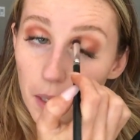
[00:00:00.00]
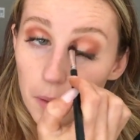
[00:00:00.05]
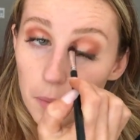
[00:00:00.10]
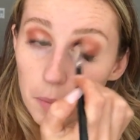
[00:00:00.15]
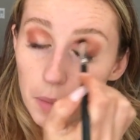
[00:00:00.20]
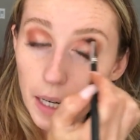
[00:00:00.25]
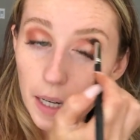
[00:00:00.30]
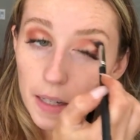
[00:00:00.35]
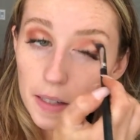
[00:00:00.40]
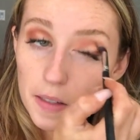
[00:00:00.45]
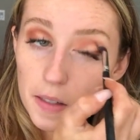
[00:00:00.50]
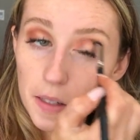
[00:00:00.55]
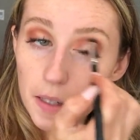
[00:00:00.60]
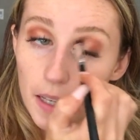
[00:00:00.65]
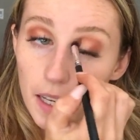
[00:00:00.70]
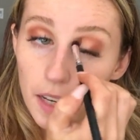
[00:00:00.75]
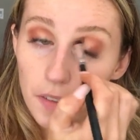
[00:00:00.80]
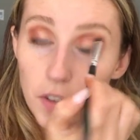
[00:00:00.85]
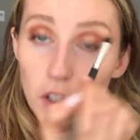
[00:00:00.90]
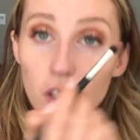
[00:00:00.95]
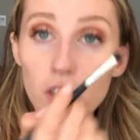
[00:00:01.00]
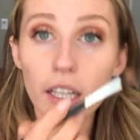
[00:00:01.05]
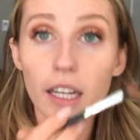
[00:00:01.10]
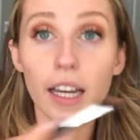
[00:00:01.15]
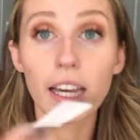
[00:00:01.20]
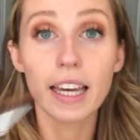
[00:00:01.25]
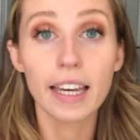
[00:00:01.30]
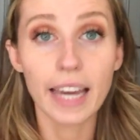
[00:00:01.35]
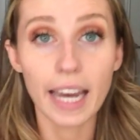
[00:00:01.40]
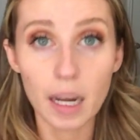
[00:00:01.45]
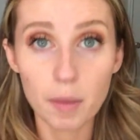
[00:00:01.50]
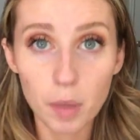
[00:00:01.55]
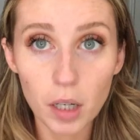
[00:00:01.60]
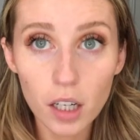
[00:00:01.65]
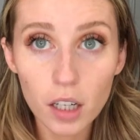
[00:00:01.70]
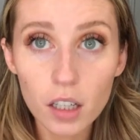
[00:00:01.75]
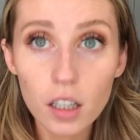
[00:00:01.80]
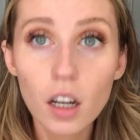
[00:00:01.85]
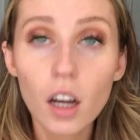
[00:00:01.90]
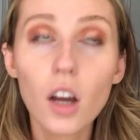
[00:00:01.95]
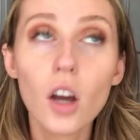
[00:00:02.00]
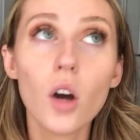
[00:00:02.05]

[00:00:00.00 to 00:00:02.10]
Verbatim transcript: But if you're like a gamer